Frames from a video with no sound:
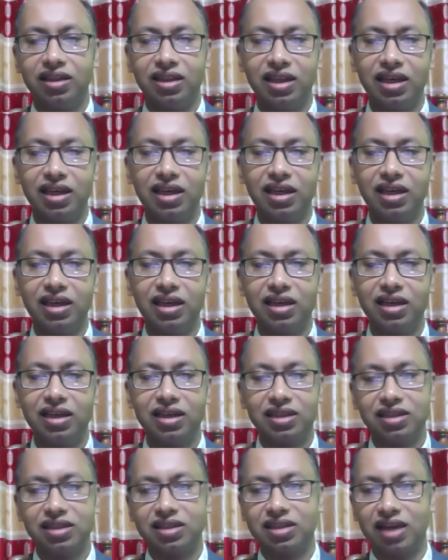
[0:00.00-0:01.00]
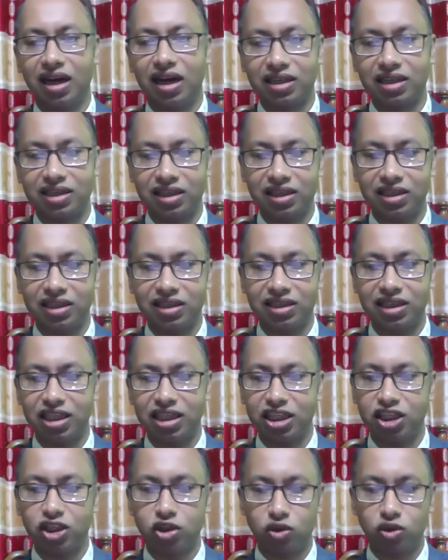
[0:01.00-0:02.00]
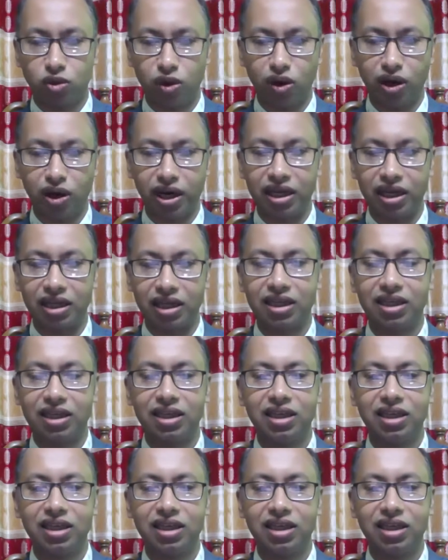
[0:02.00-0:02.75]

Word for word: they started destroying